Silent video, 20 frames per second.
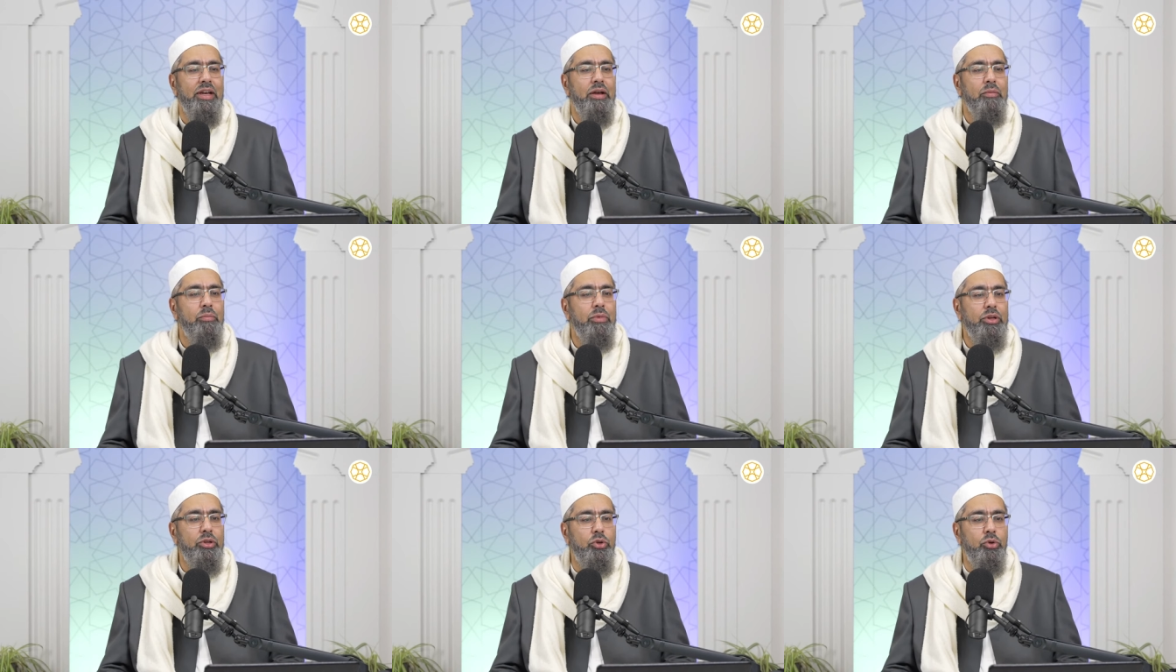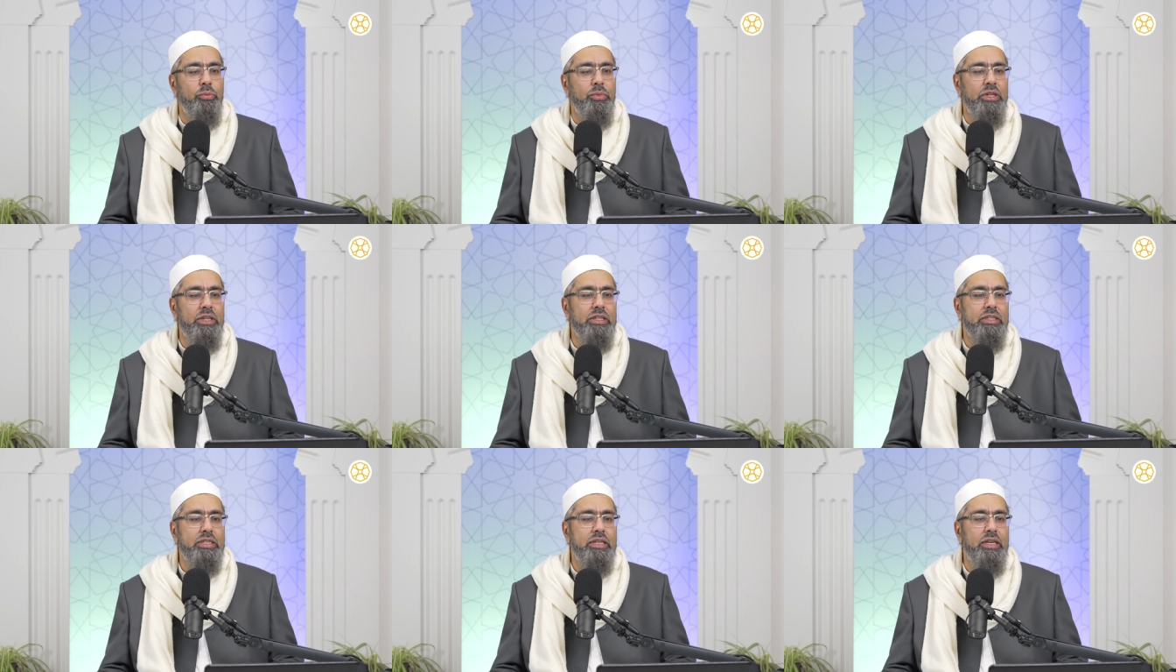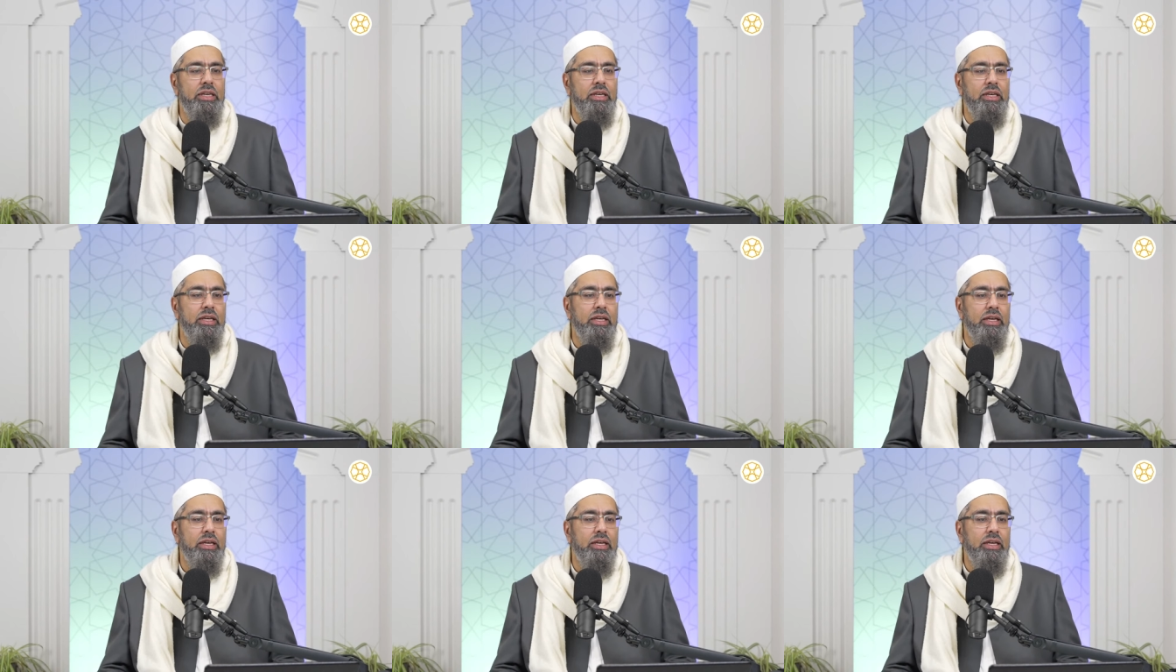But
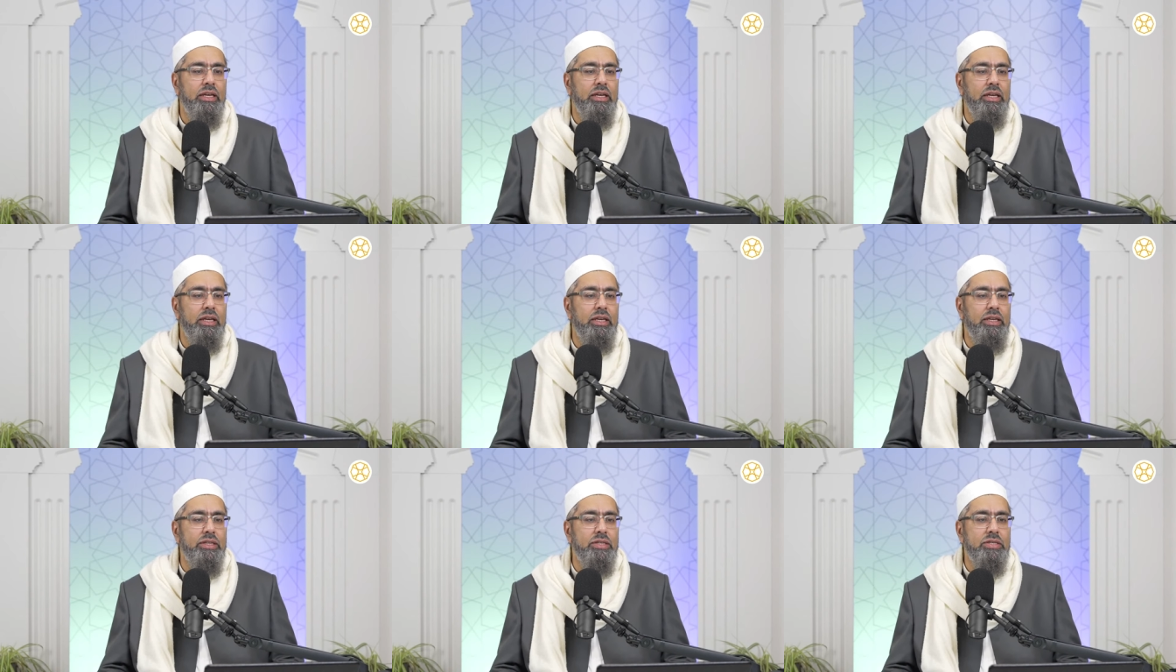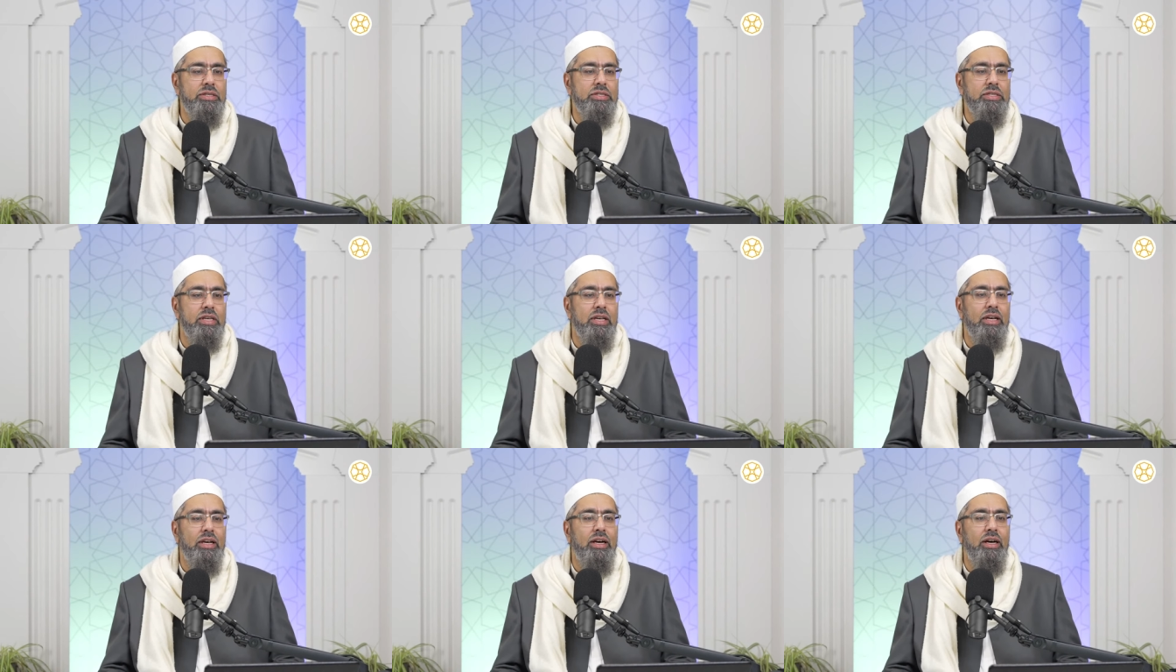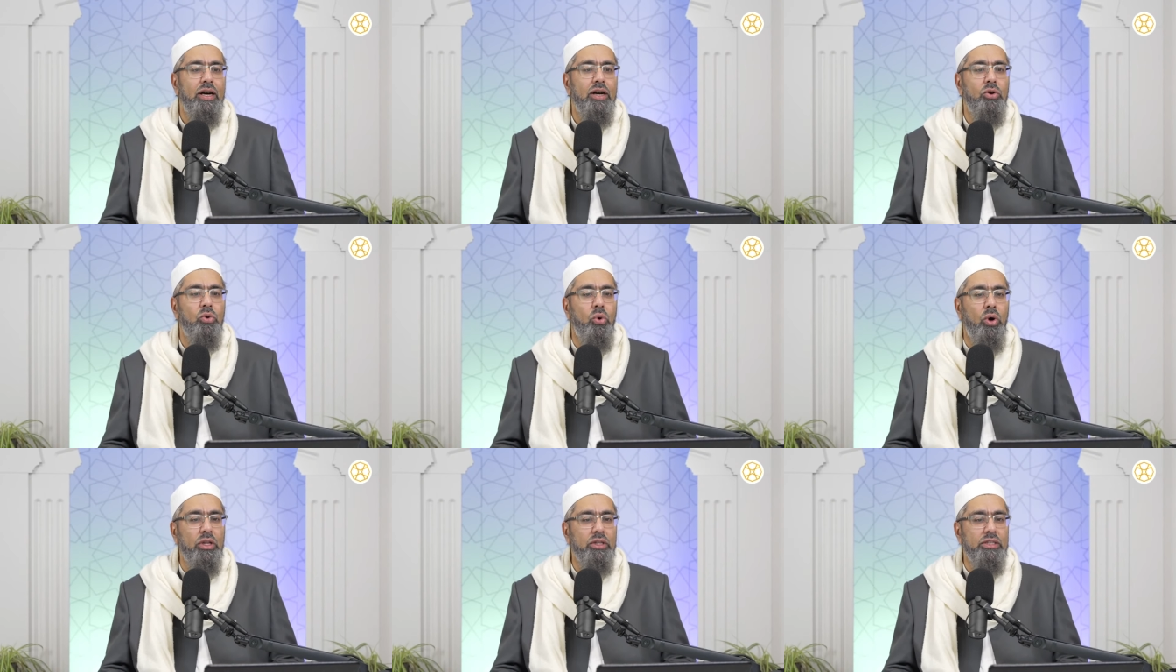humility is a
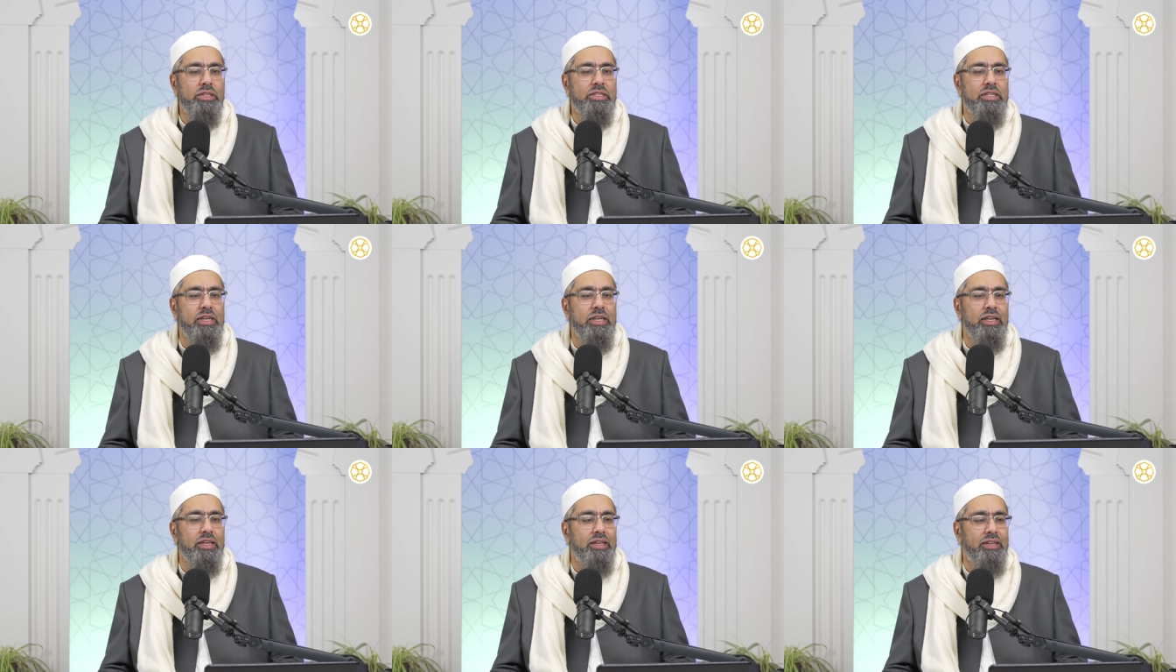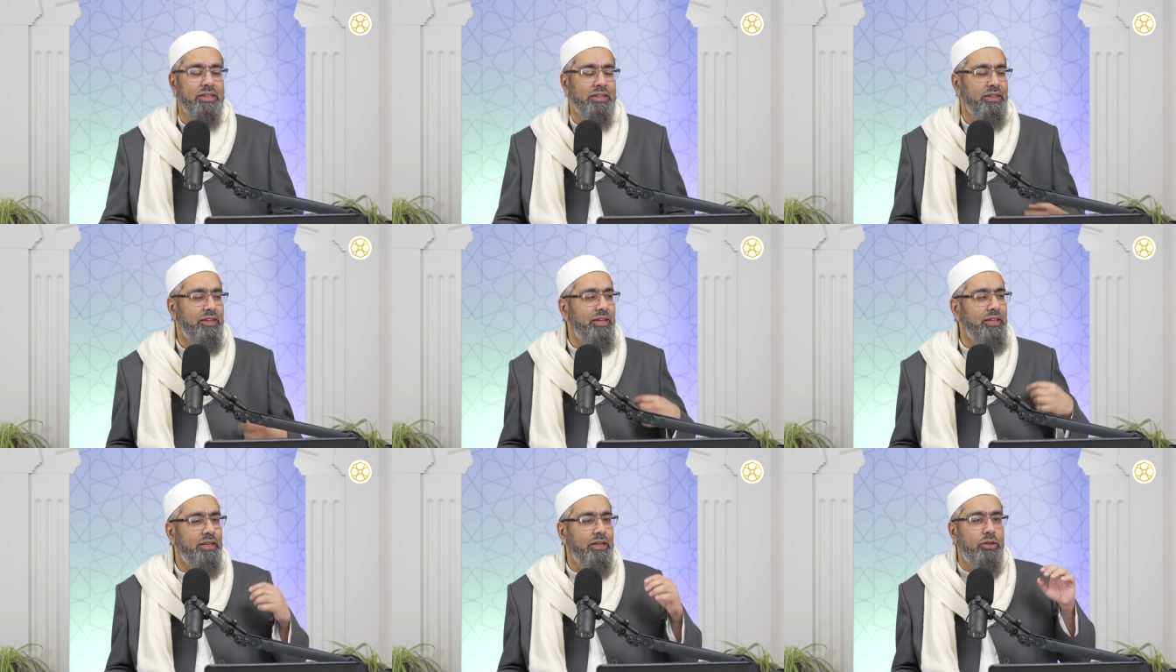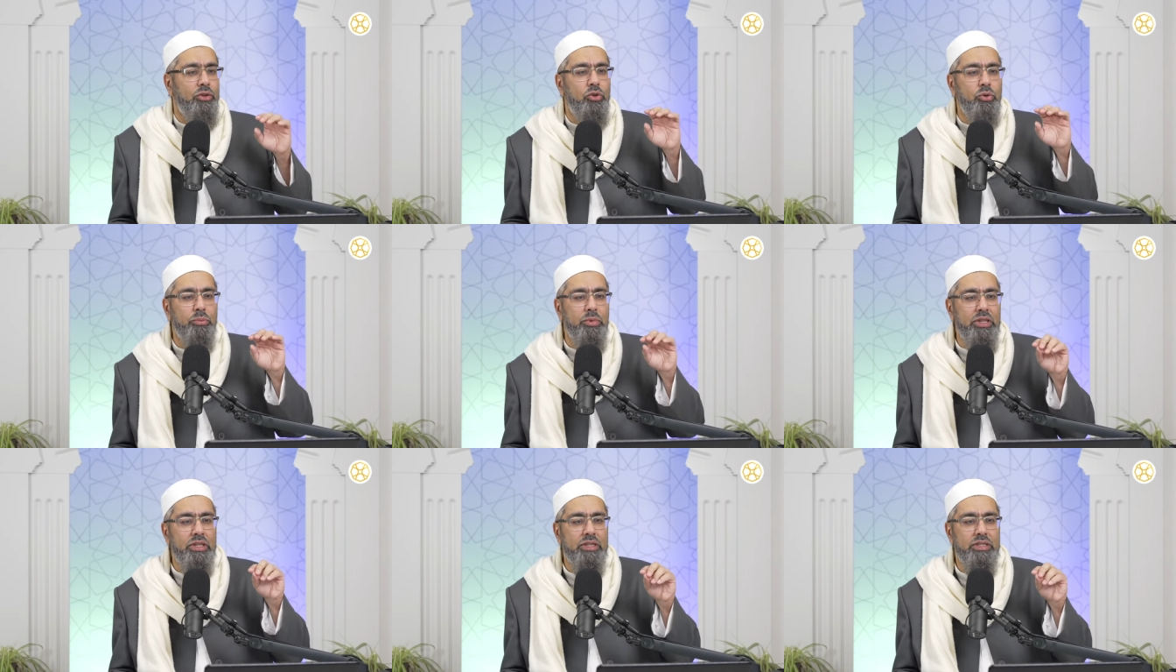quality, right? A
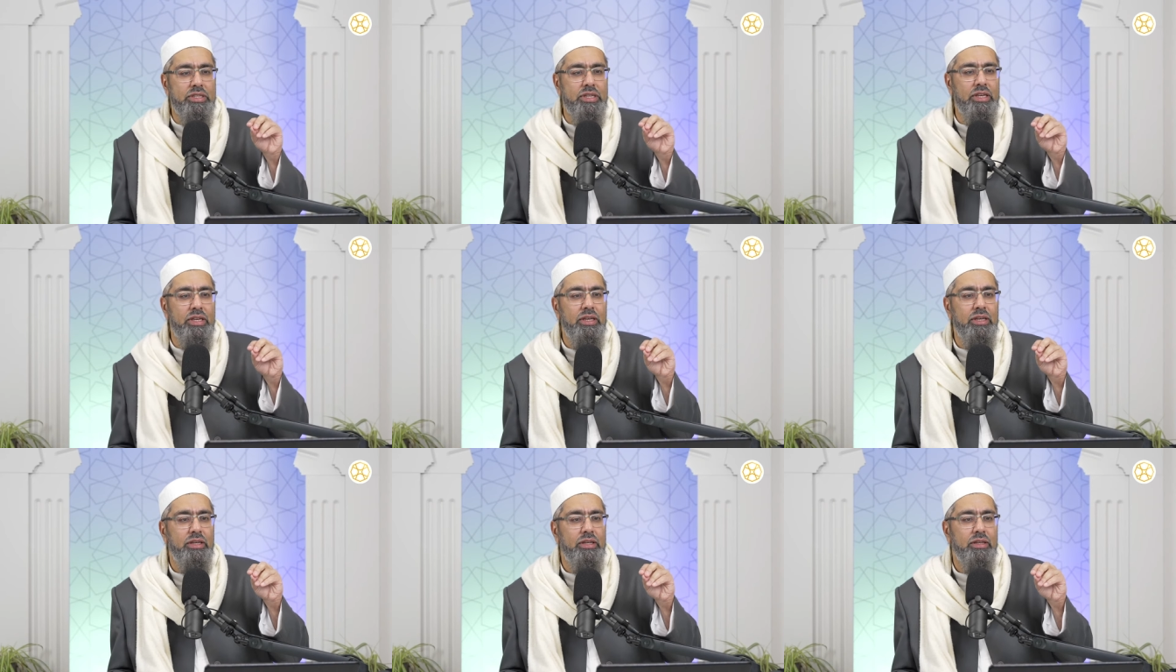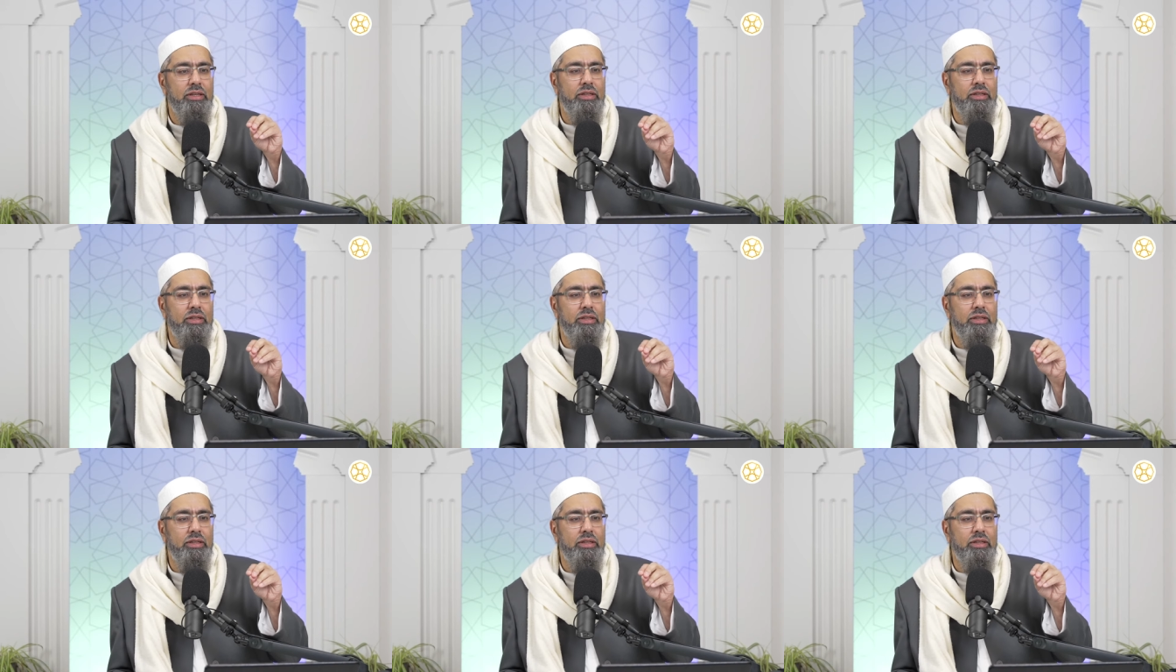humility